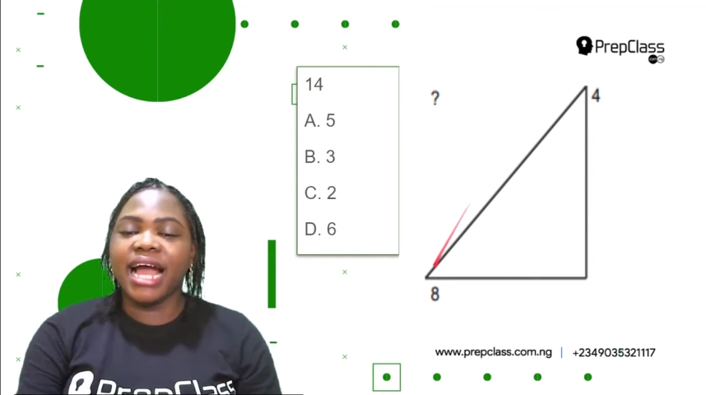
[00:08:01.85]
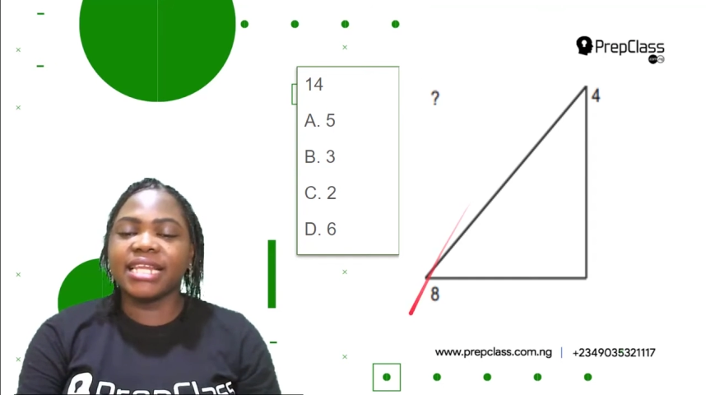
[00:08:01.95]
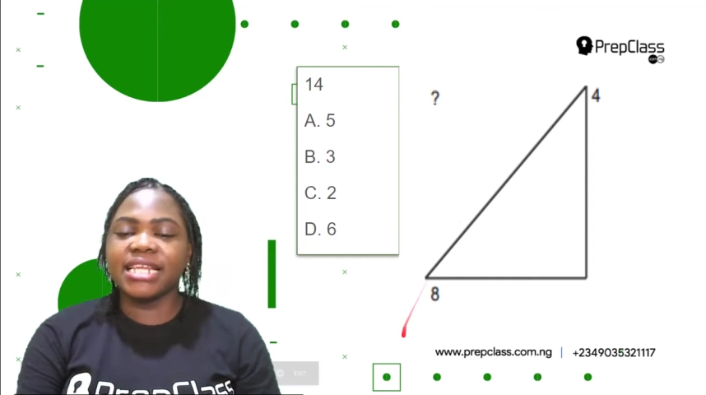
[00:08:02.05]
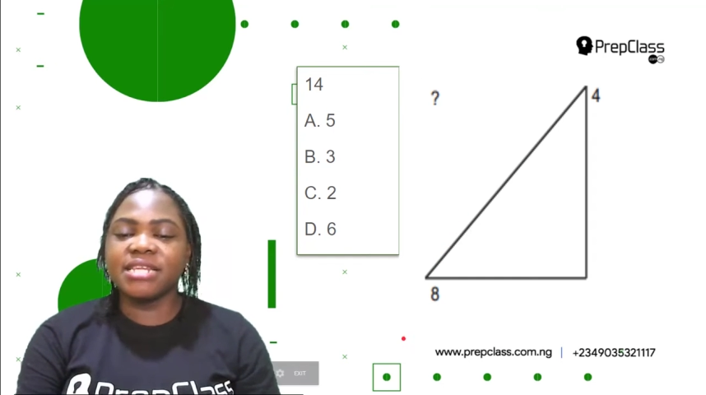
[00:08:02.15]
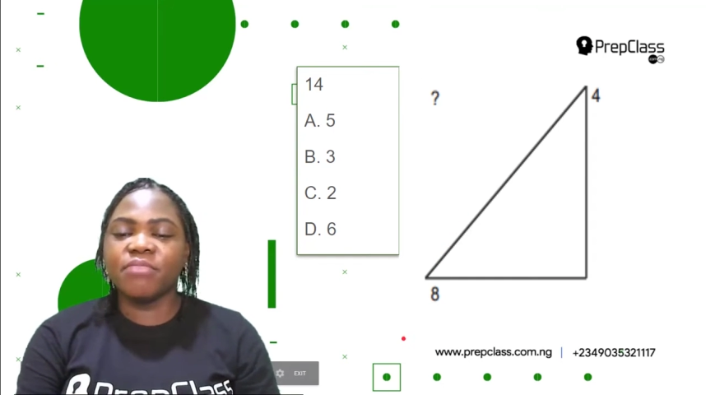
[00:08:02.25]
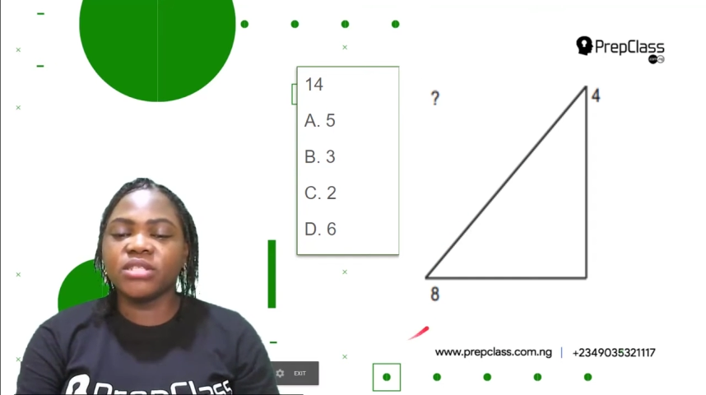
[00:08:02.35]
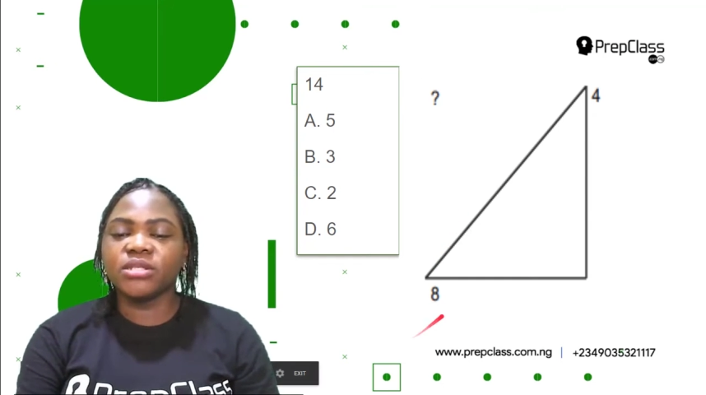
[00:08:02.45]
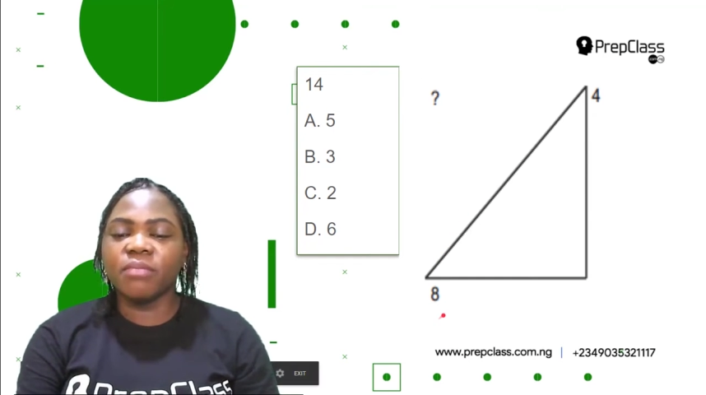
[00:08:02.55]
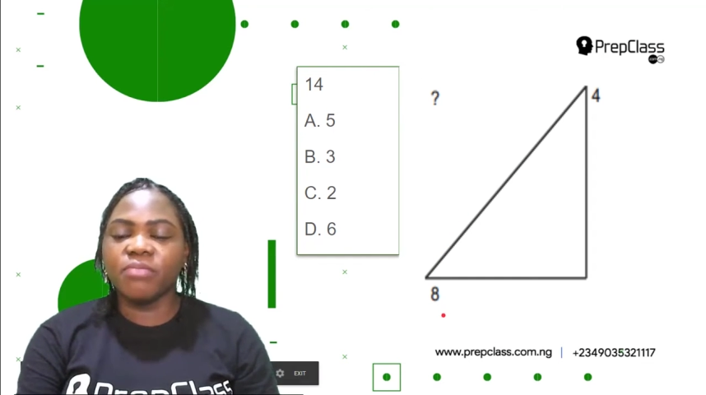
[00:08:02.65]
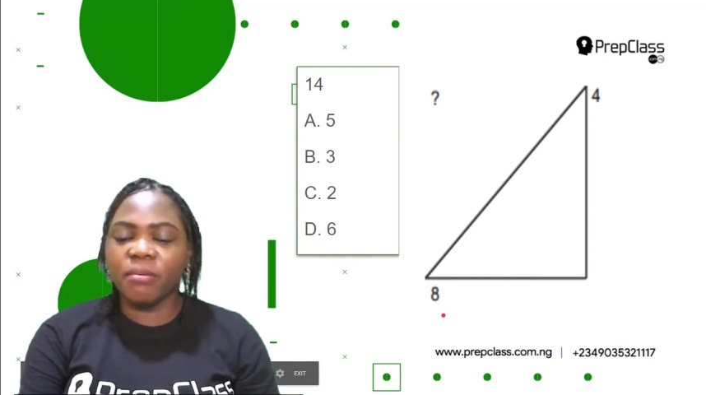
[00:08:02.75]
and then the
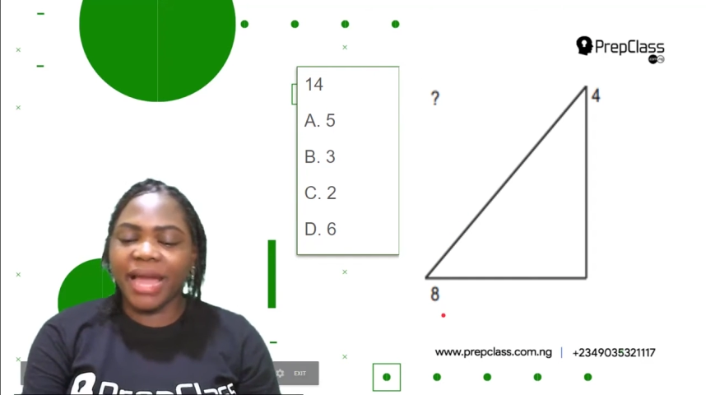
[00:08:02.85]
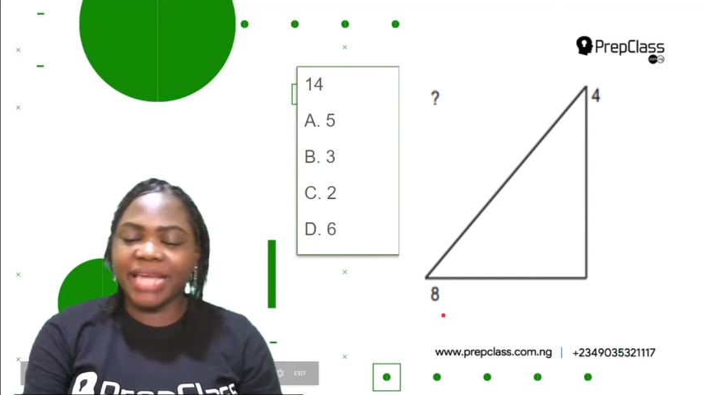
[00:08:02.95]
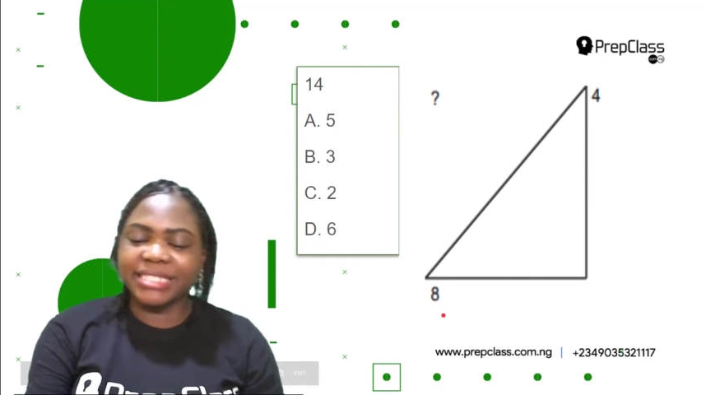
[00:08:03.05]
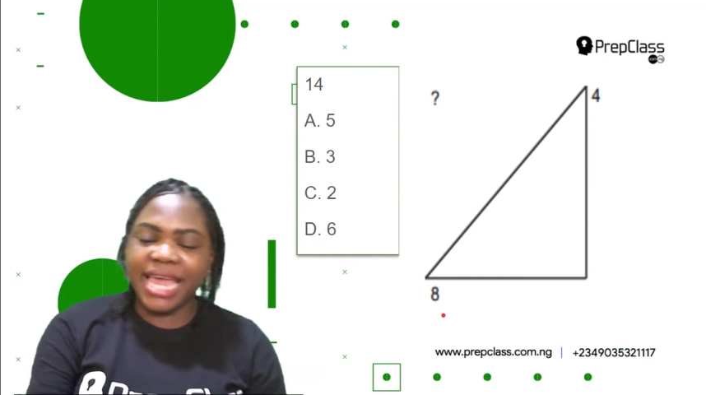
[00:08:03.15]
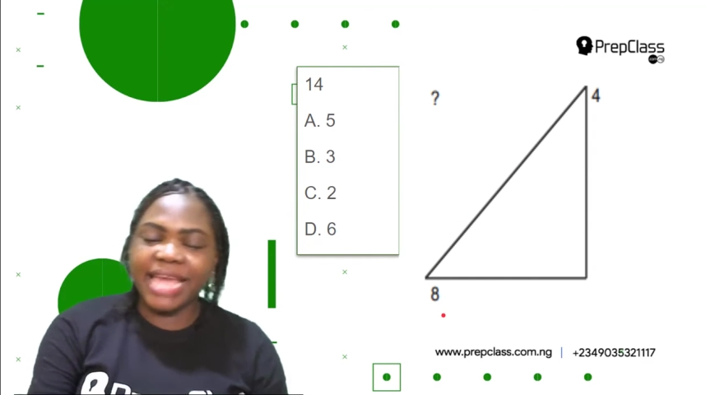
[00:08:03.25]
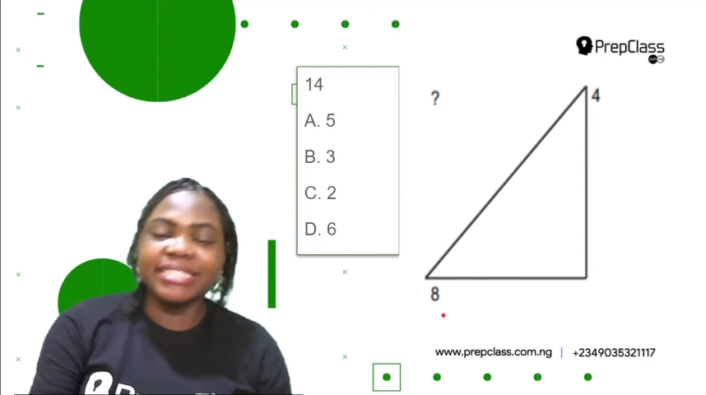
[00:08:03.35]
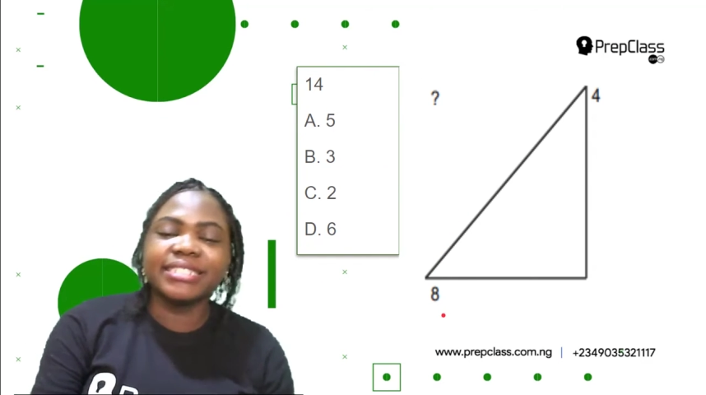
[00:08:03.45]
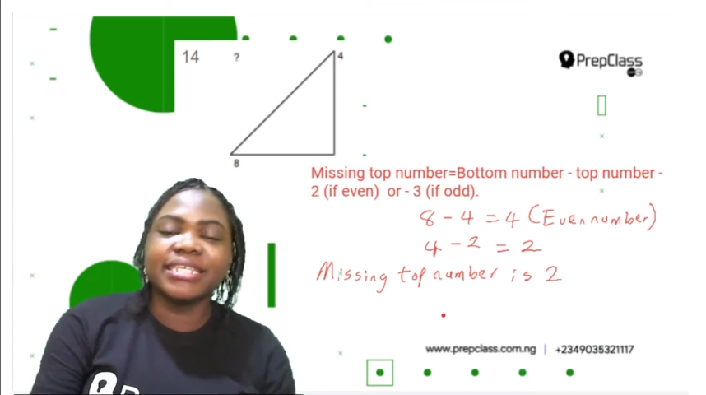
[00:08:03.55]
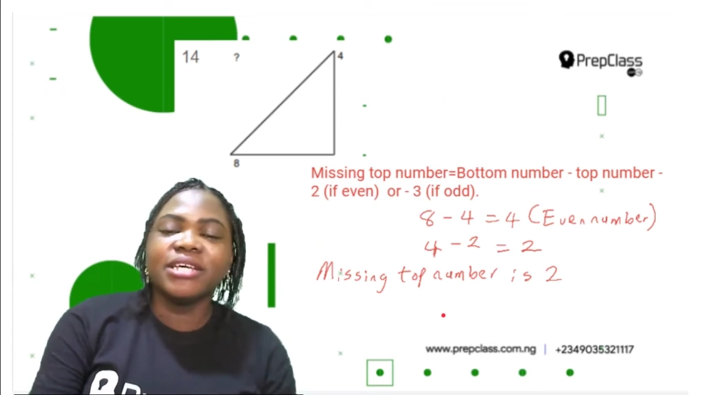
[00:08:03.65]
bottom number is 8.